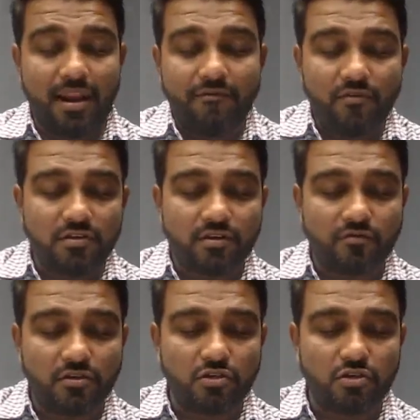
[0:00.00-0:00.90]
is of
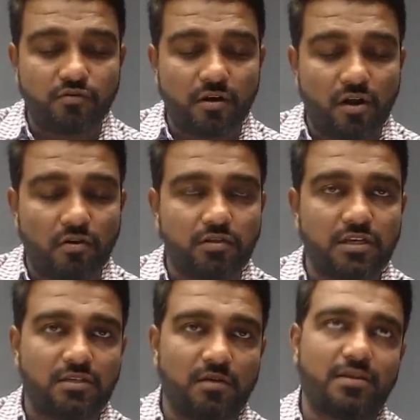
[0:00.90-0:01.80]
course used for control
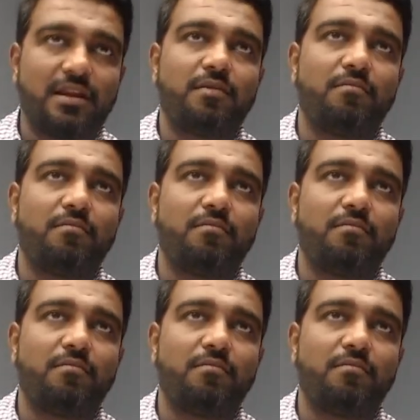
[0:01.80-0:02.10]
systems and